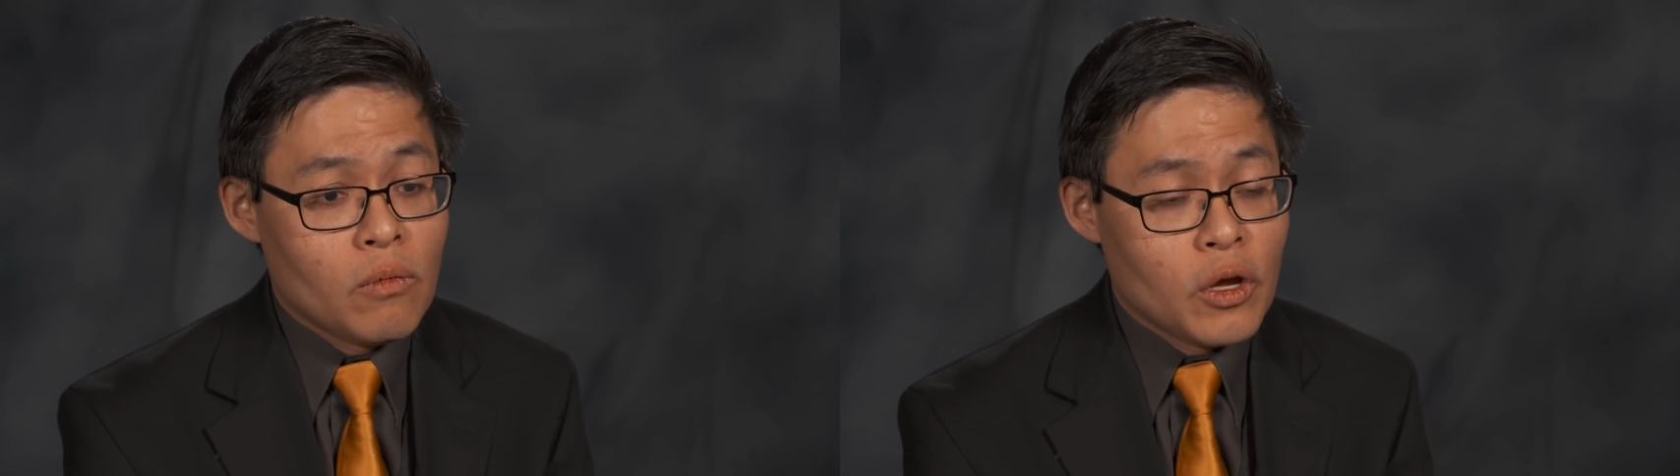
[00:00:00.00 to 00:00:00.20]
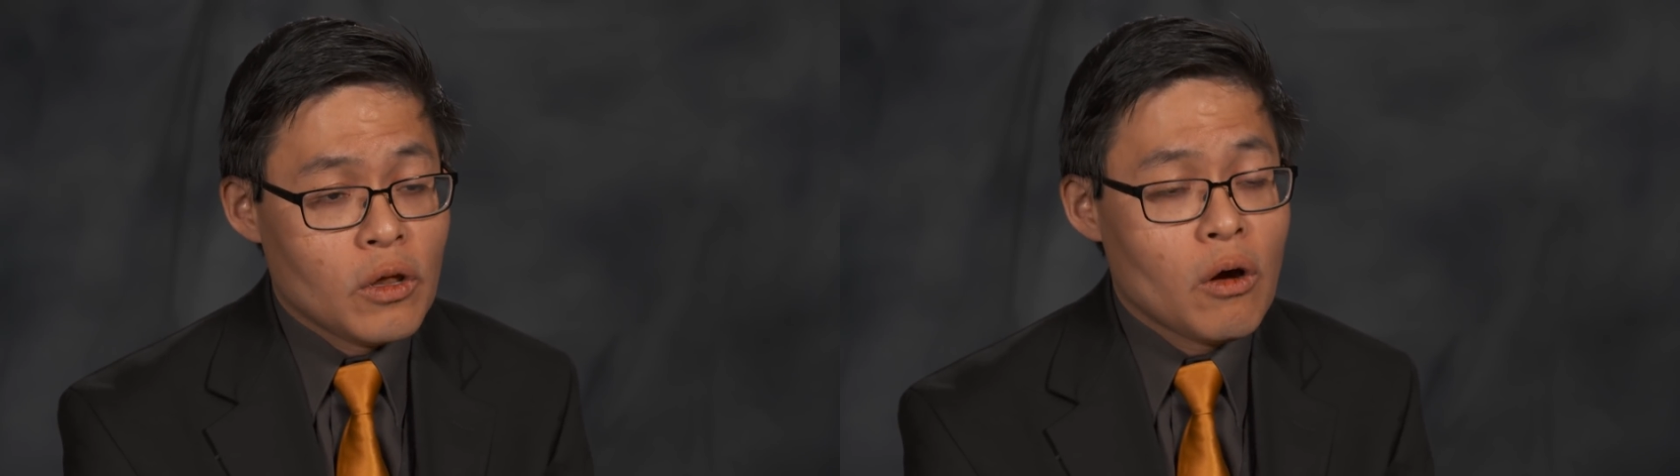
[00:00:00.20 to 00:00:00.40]

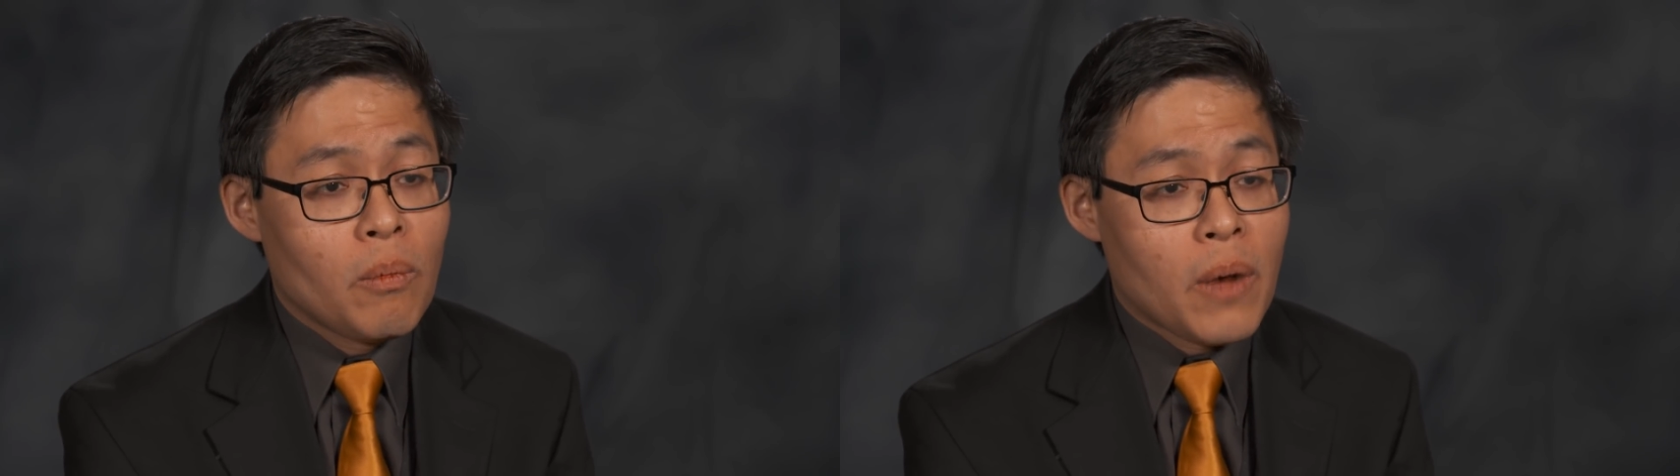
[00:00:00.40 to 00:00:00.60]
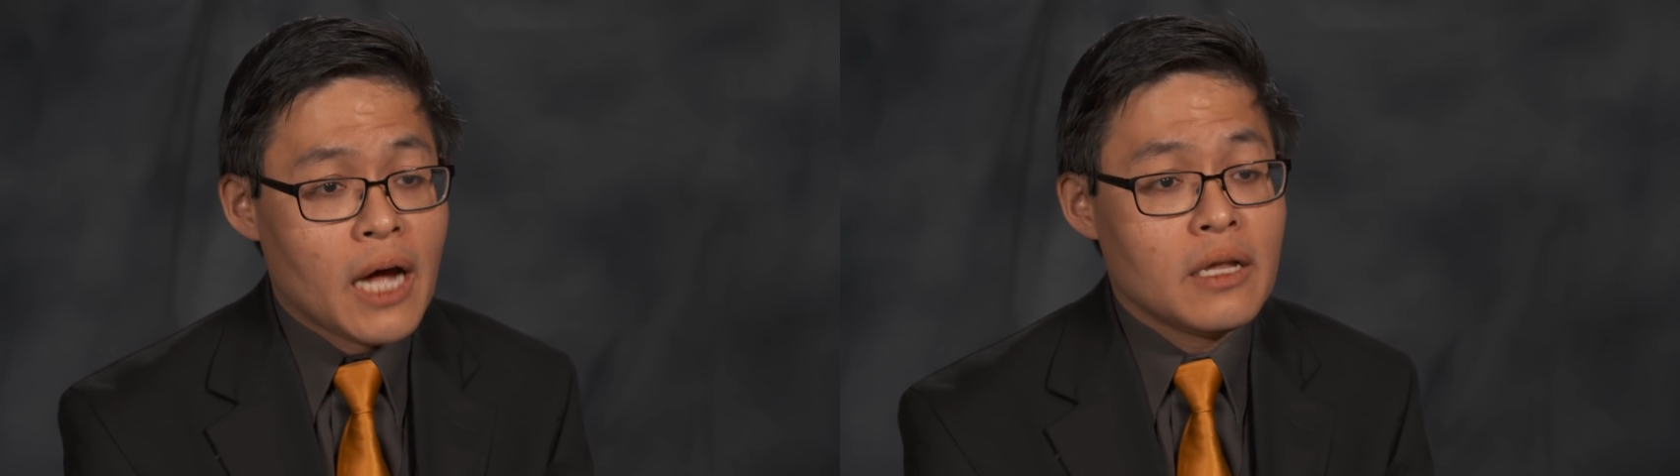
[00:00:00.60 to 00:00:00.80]
you know,
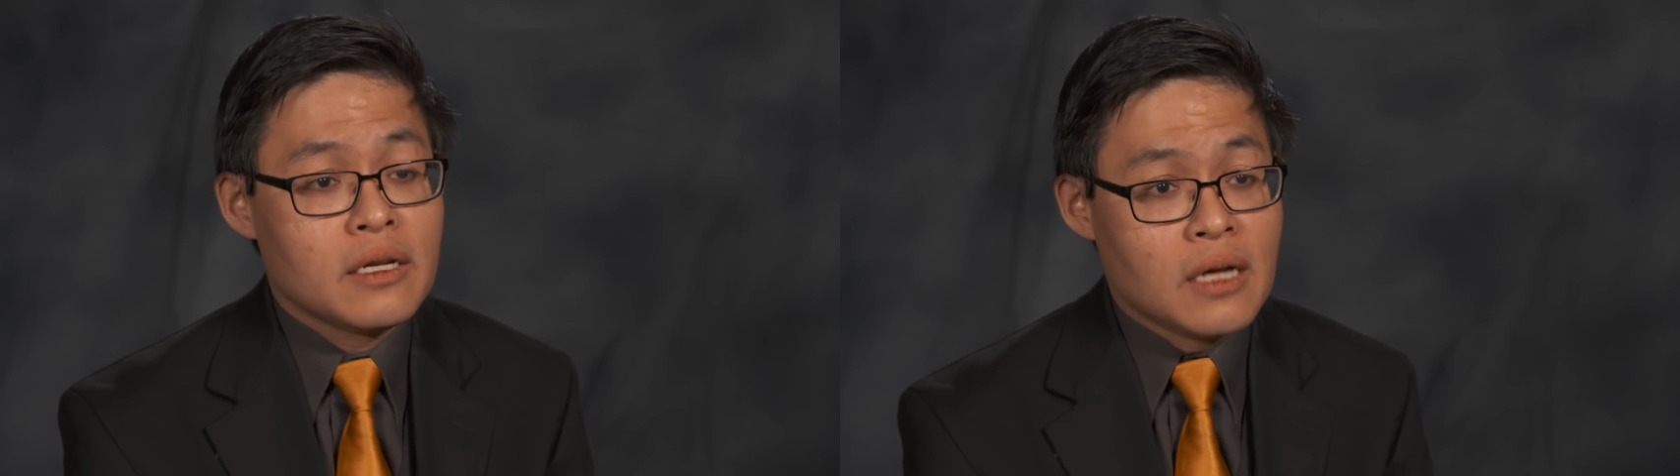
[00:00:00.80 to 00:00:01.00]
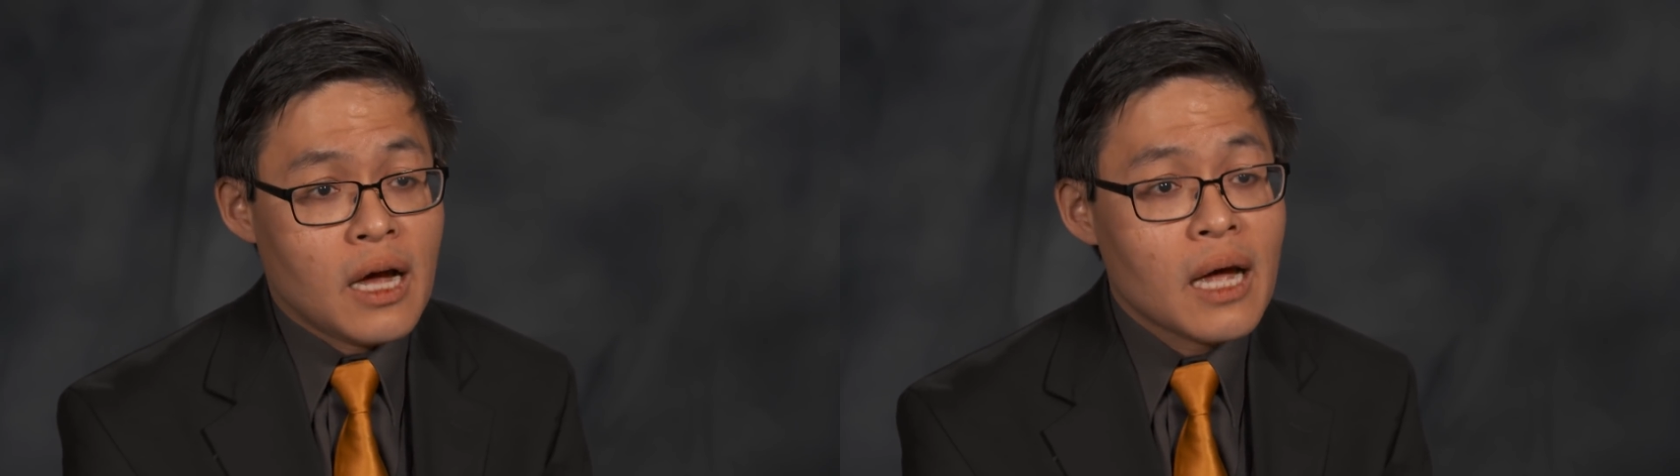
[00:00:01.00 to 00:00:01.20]
by
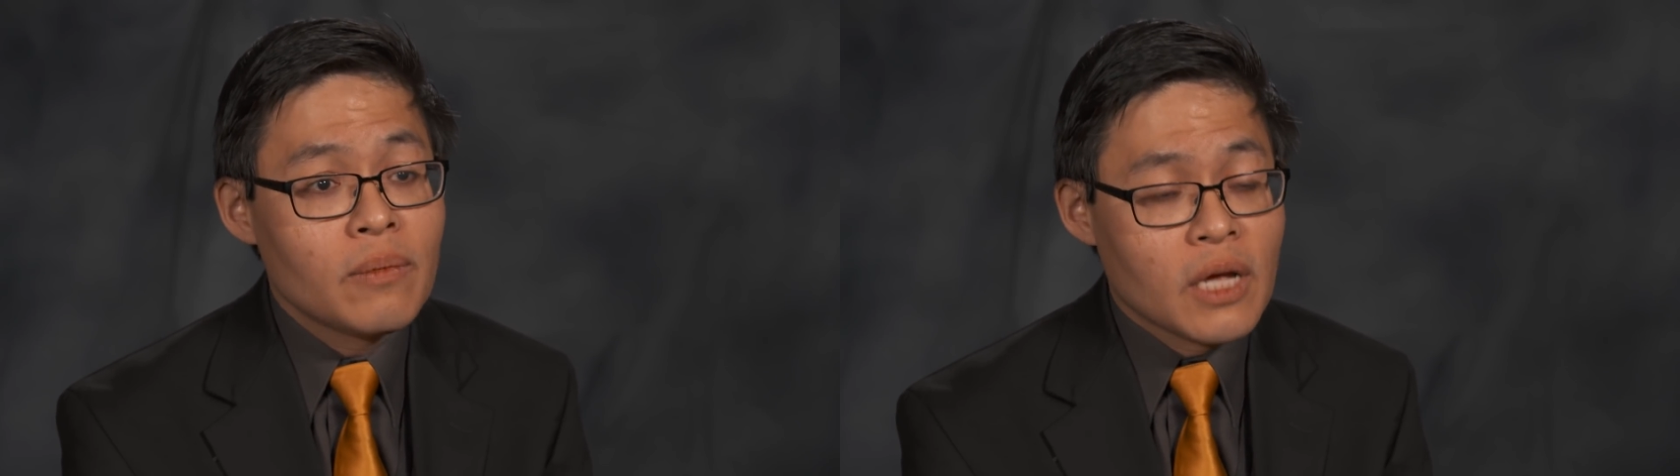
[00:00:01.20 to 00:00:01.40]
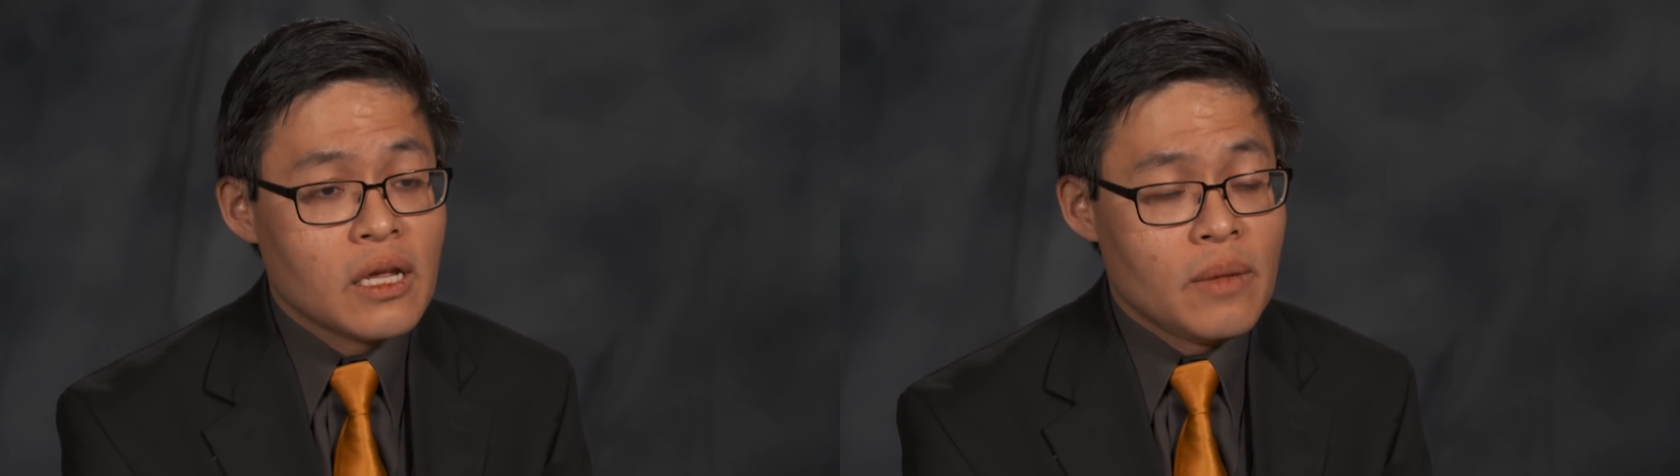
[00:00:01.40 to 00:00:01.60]
the
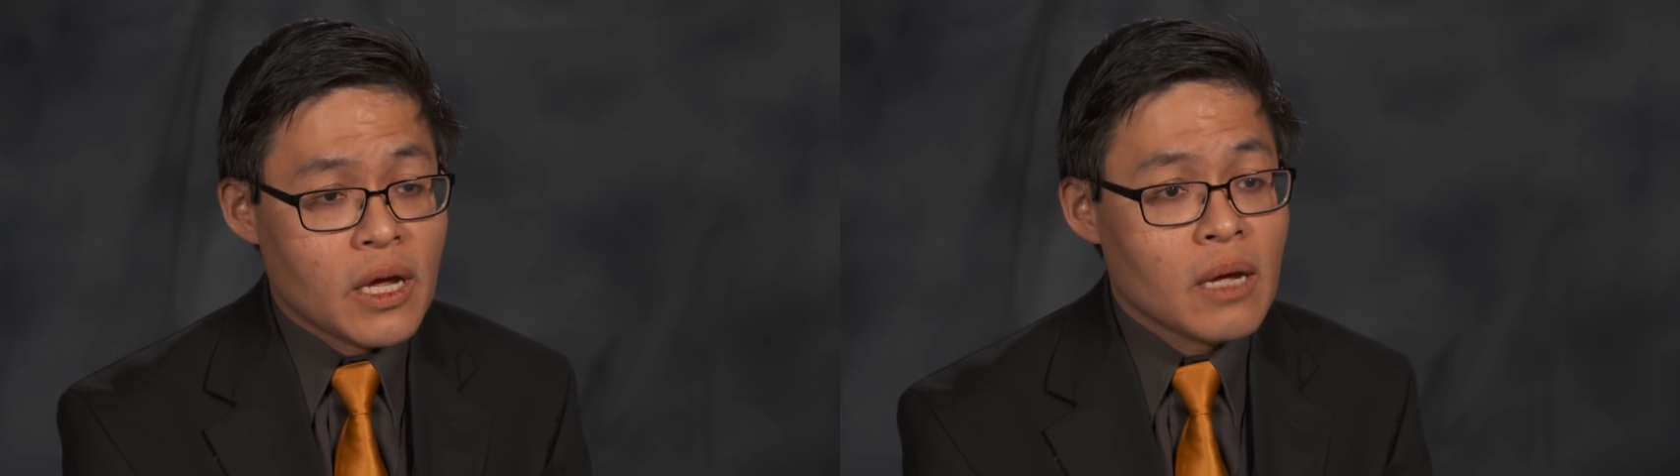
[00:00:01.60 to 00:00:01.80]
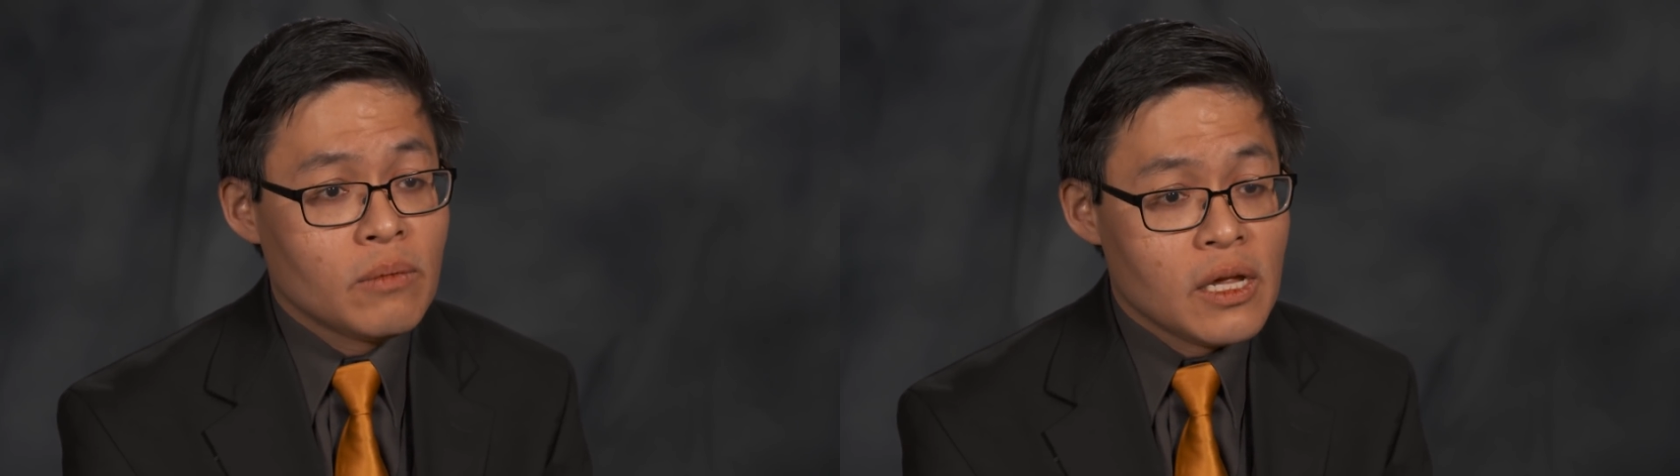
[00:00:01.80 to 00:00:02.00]
time that they
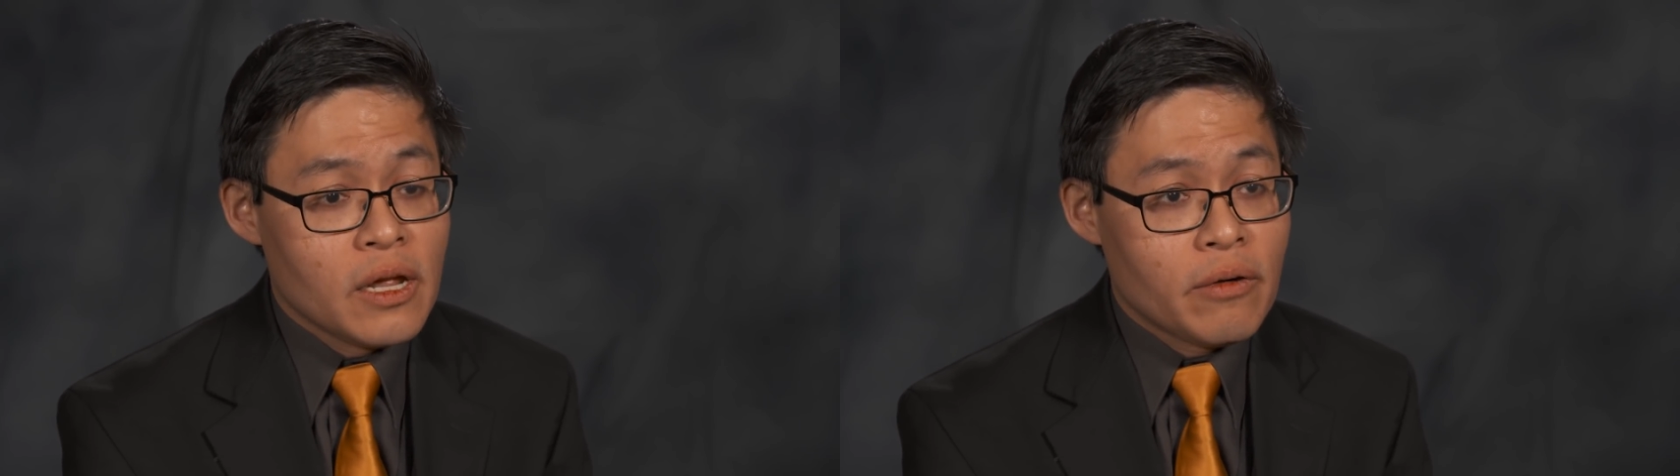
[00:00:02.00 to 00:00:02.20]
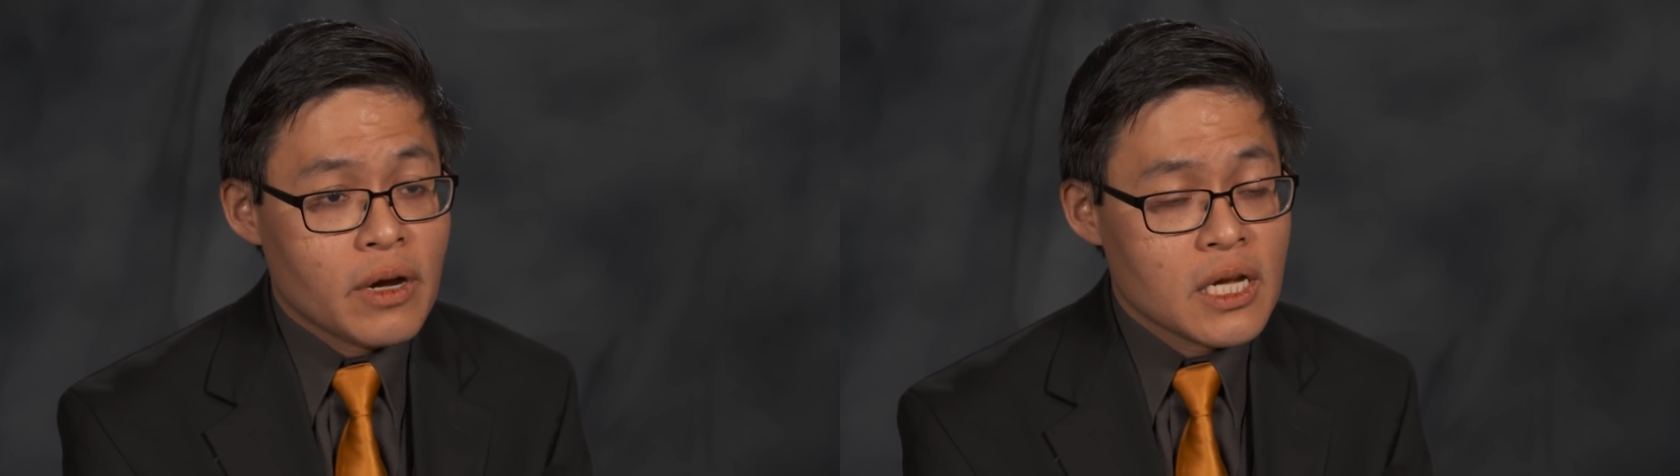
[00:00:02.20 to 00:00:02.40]
become
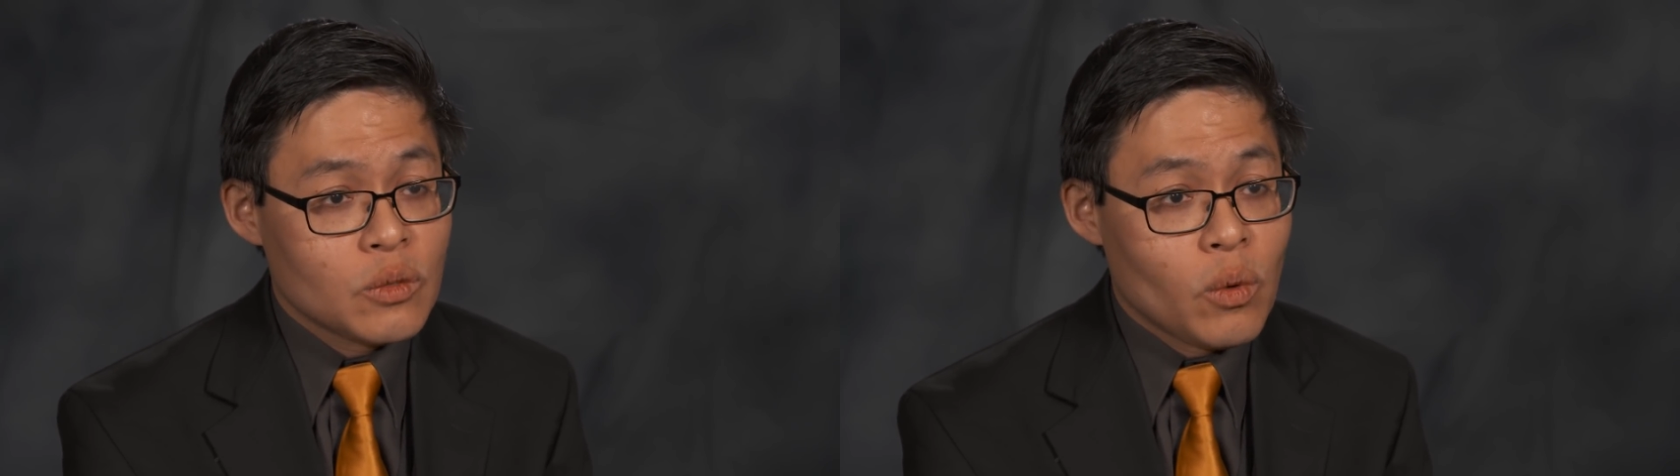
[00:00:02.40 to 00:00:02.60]
delirious,